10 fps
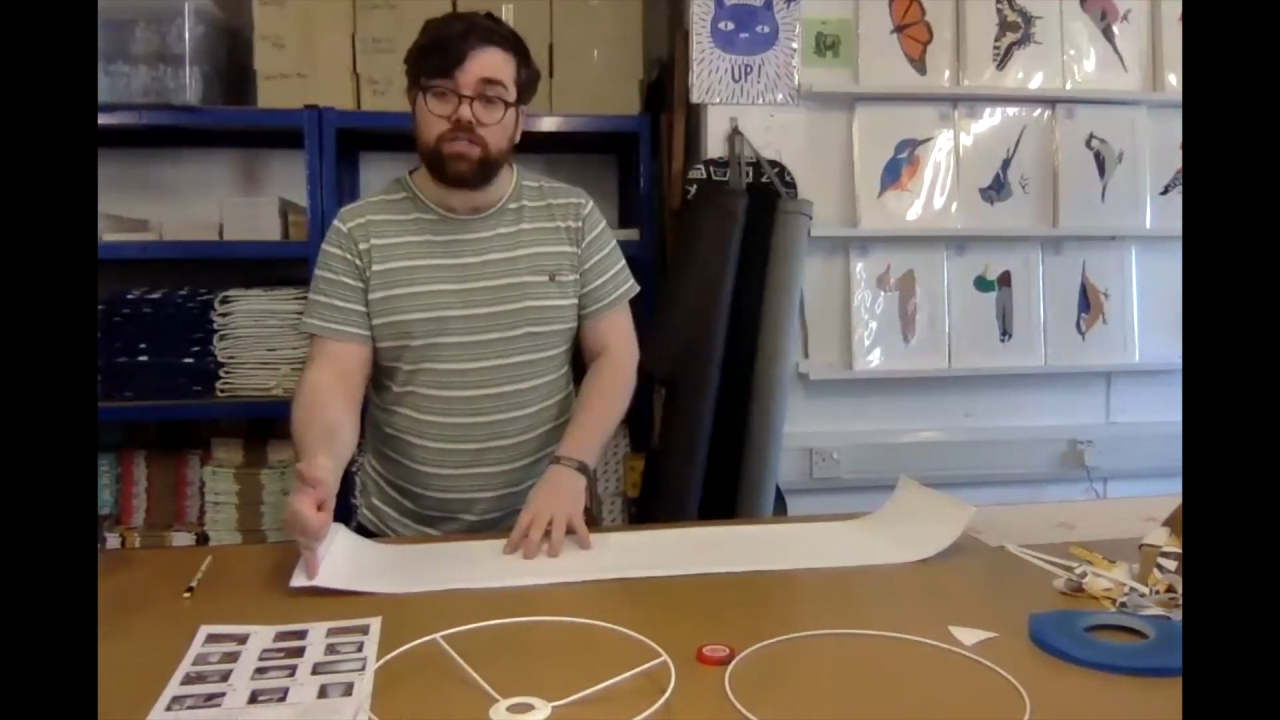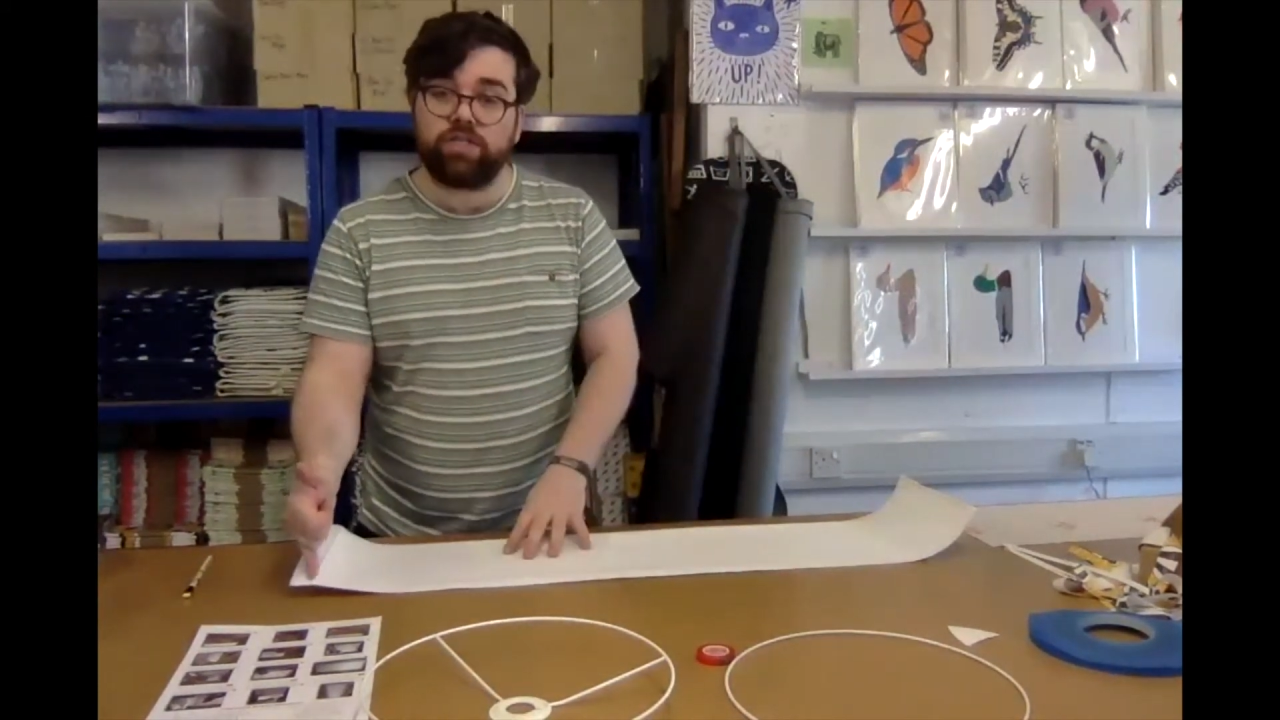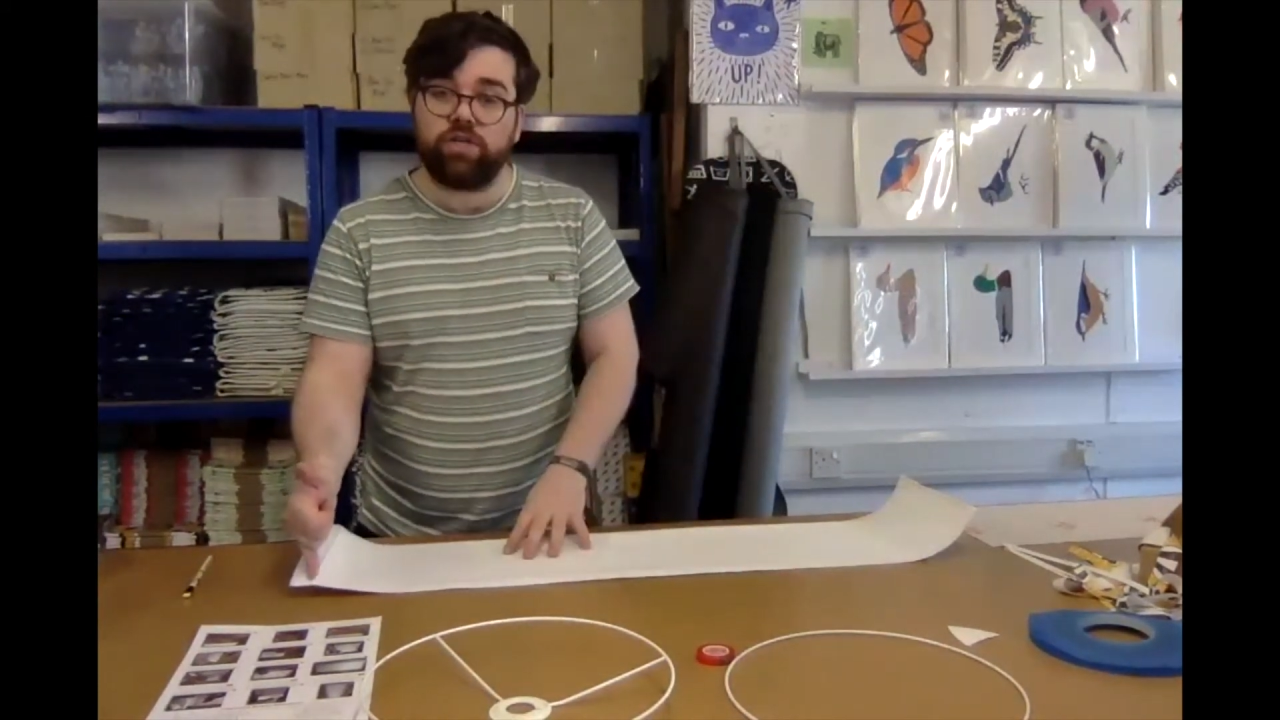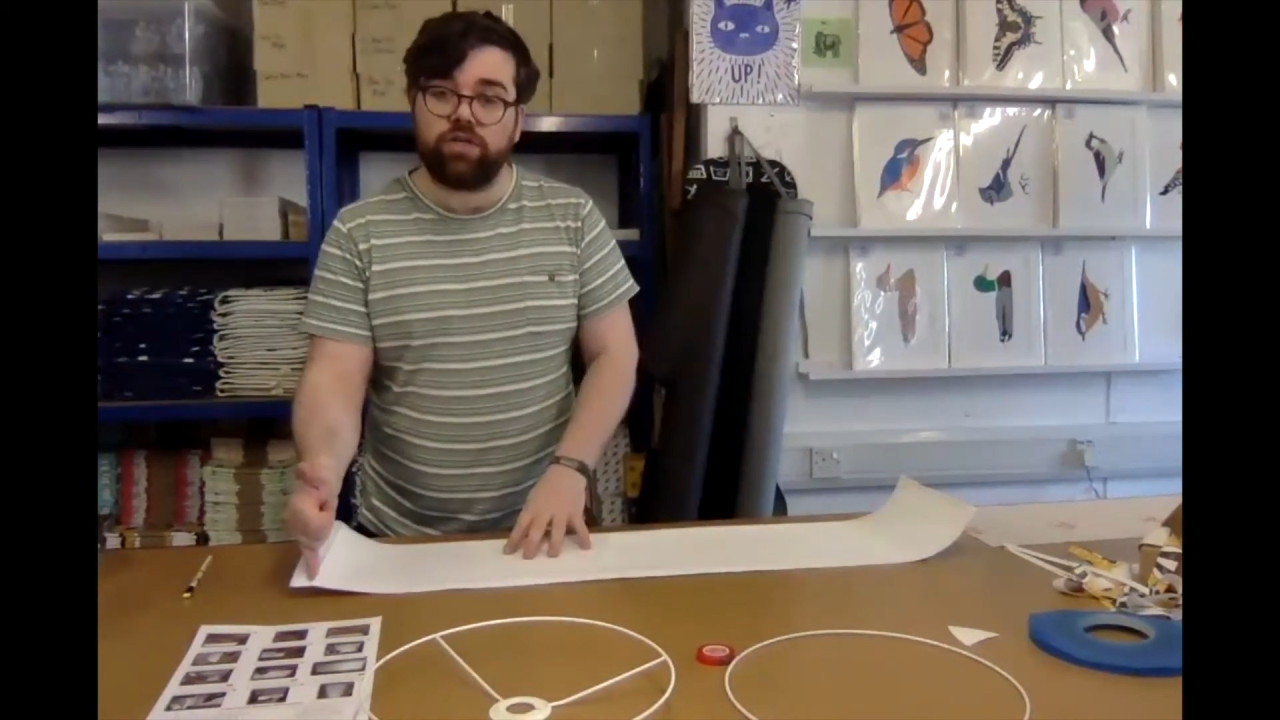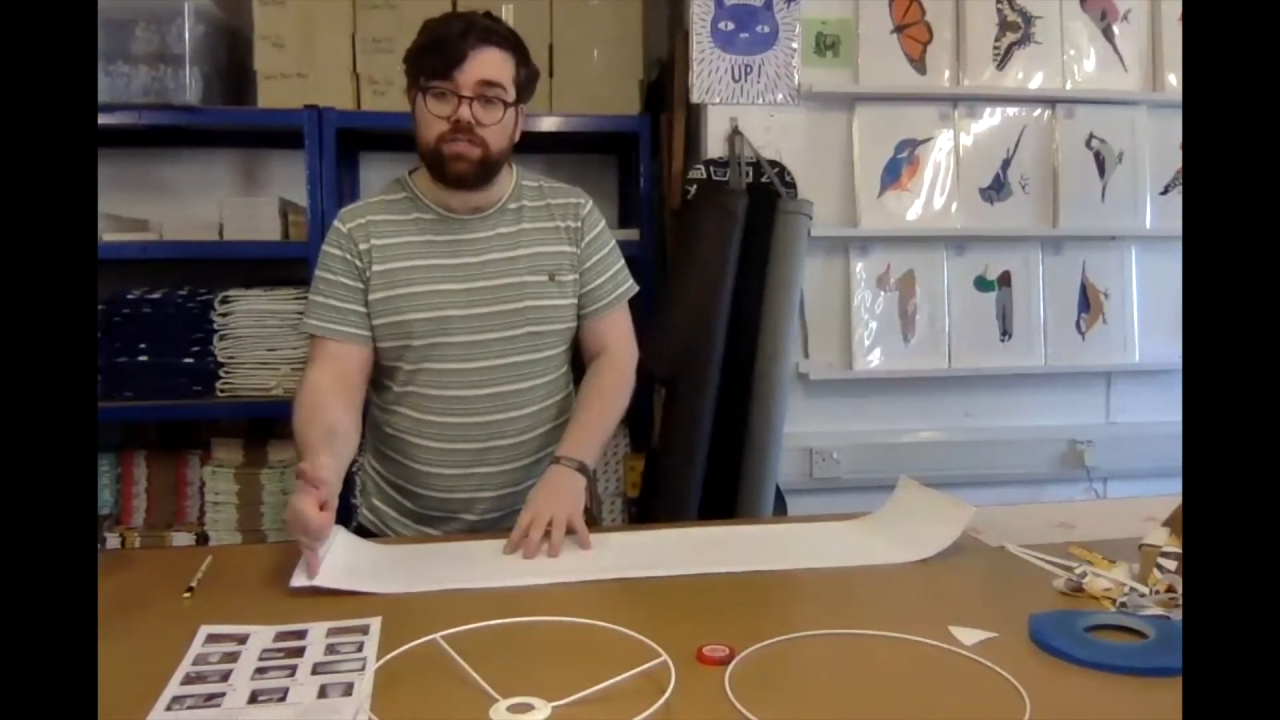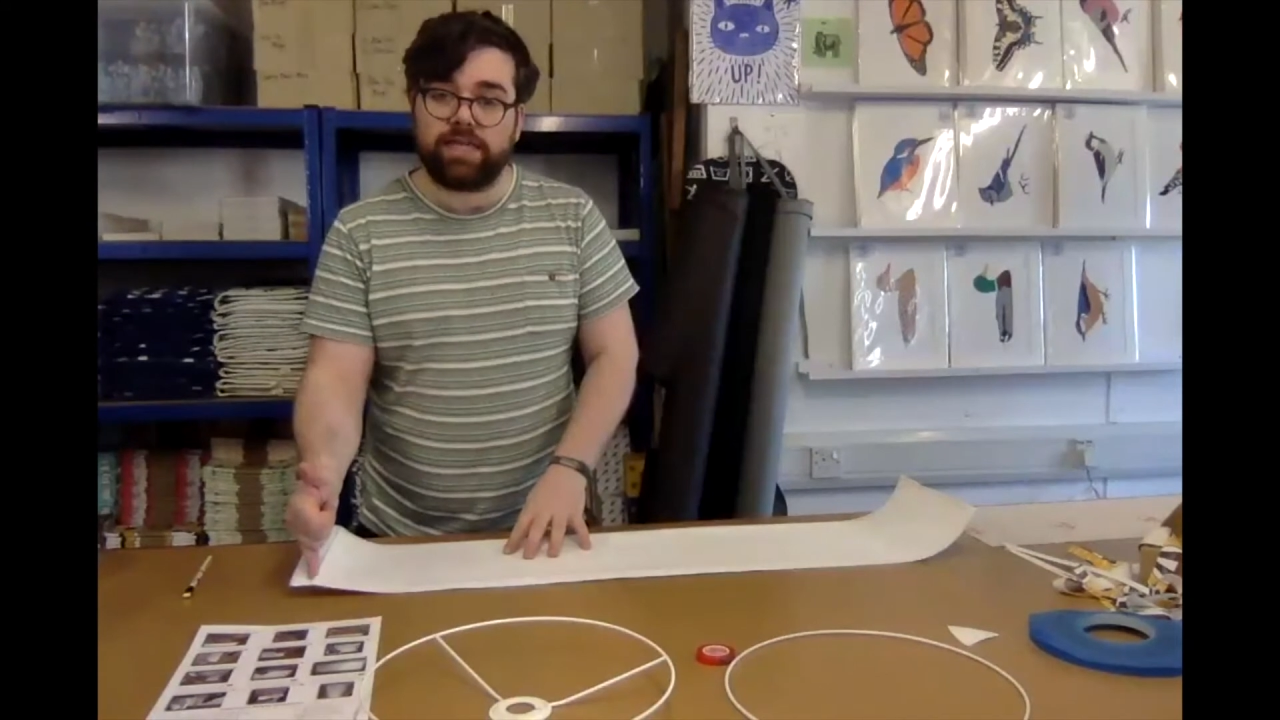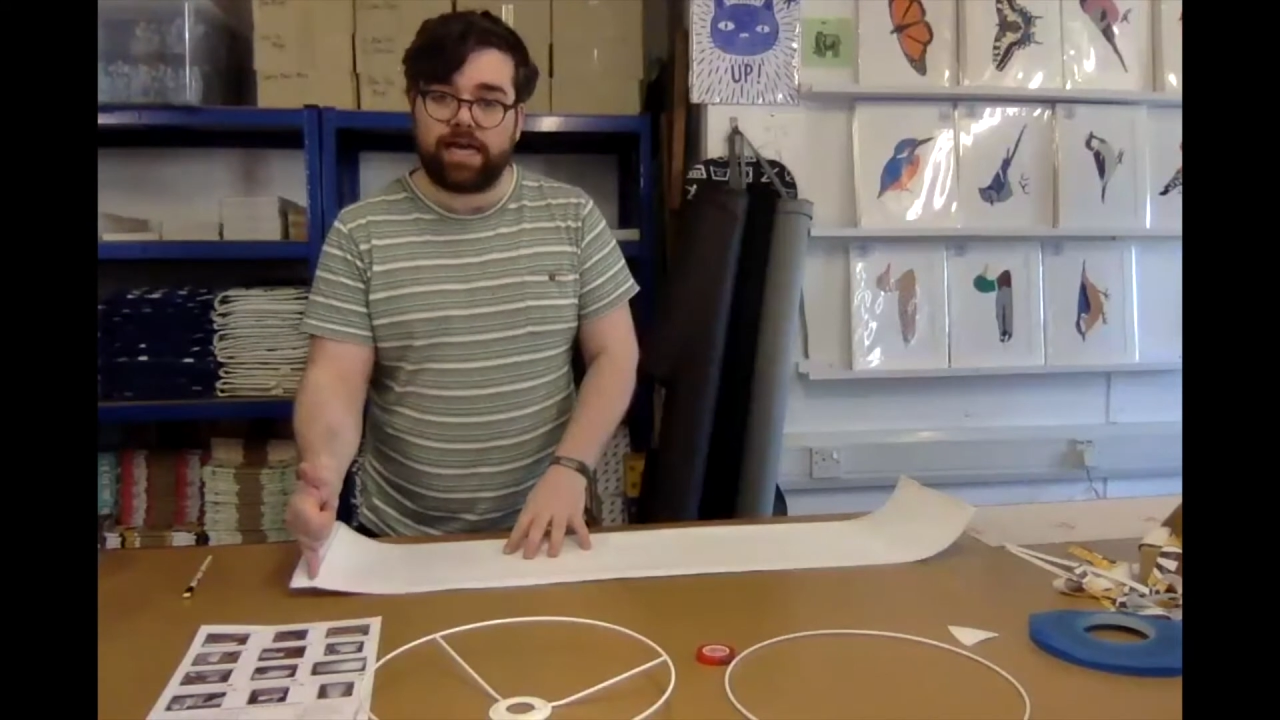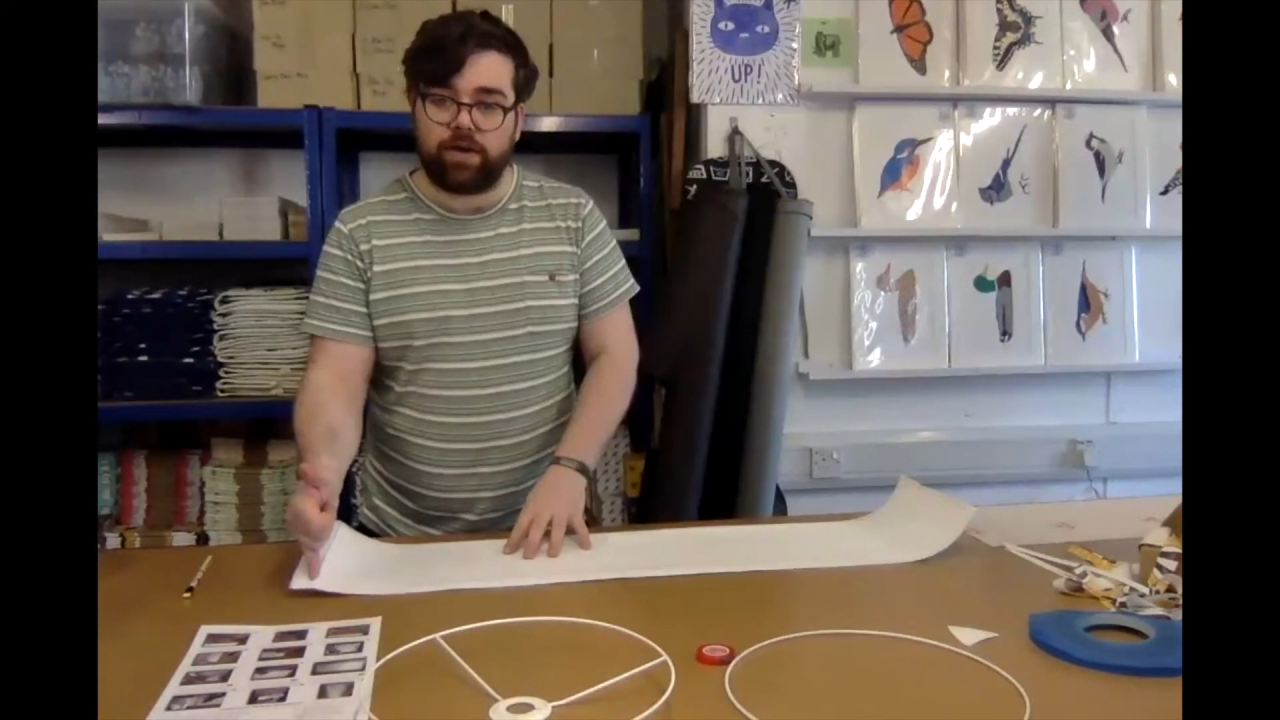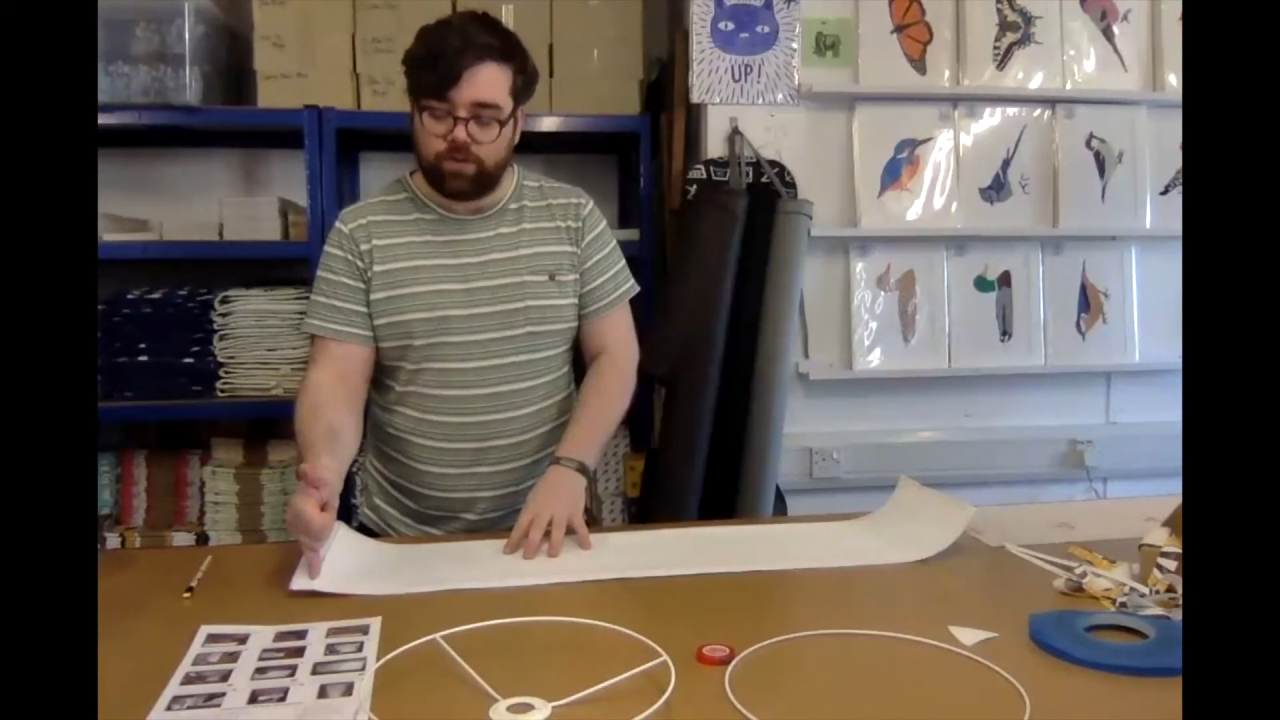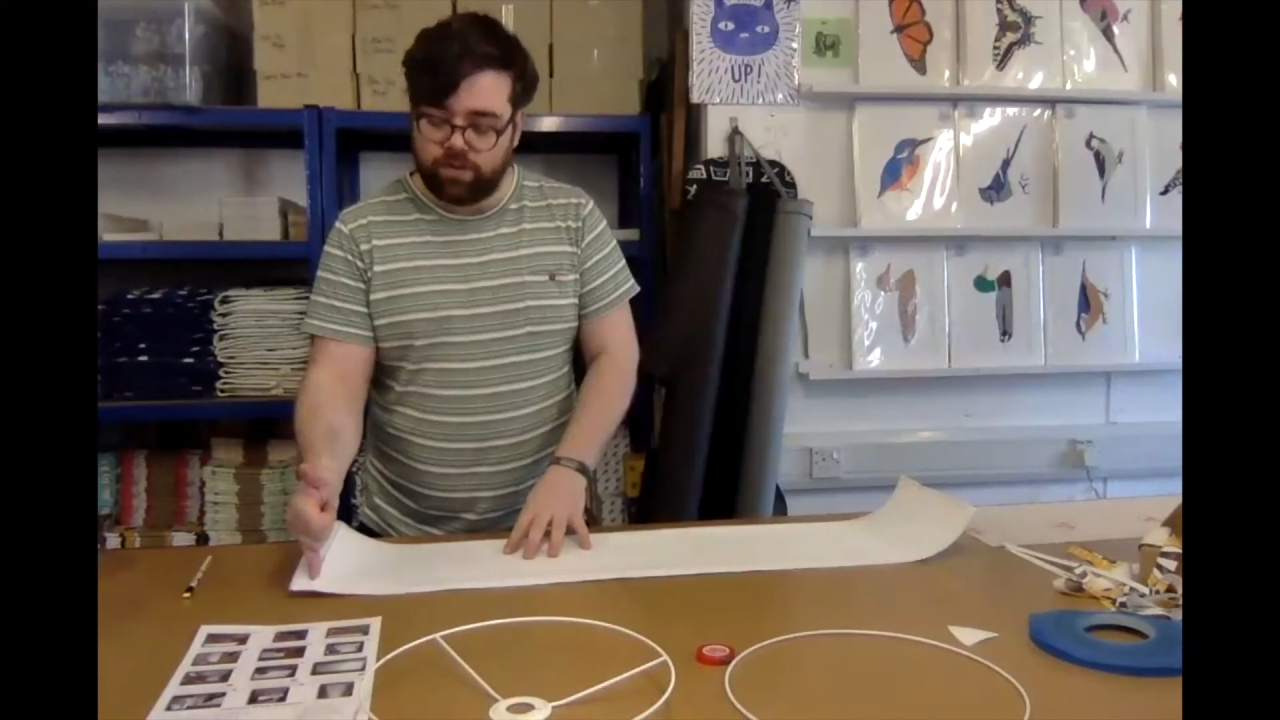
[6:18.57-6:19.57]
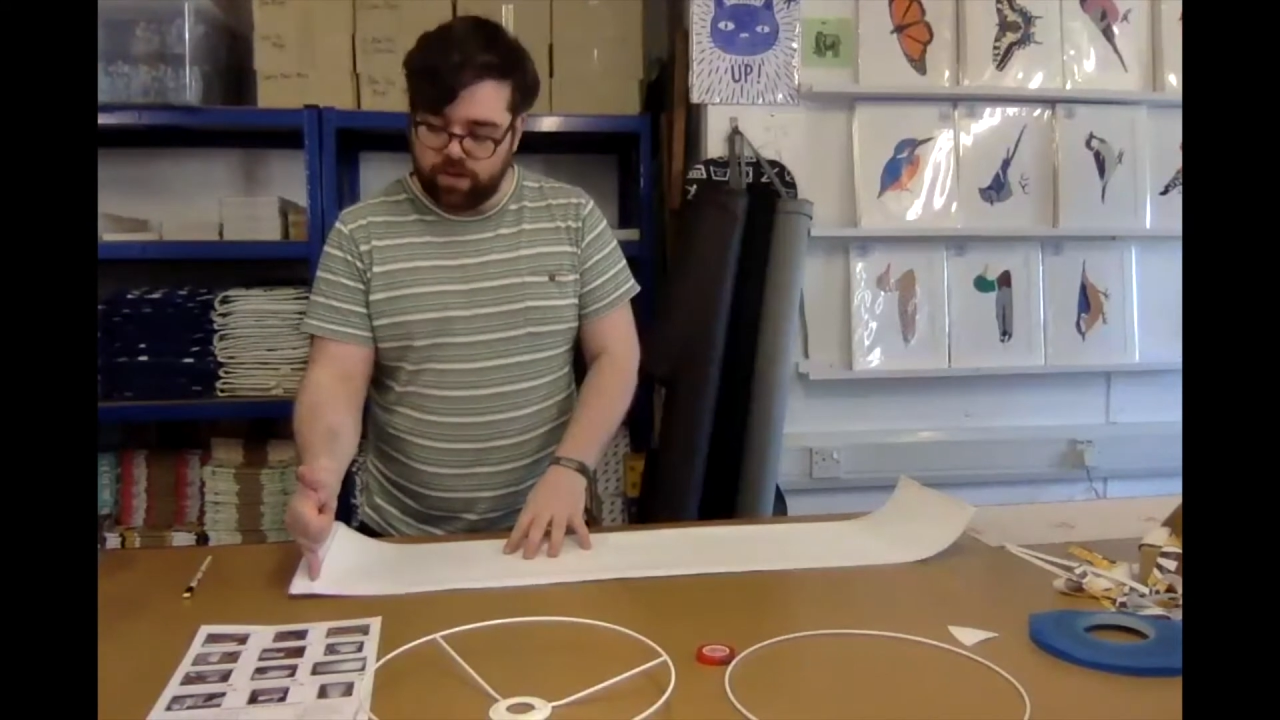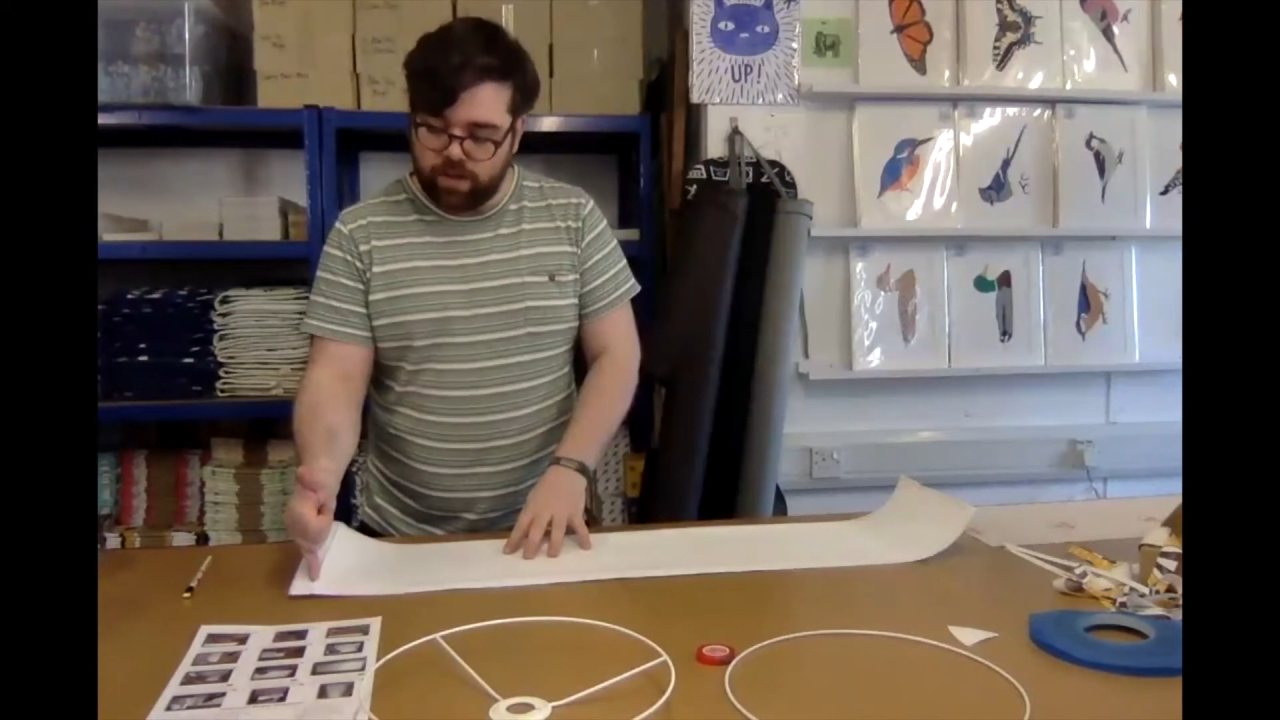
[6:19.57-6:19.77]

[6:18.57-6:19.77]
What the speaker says: to cut down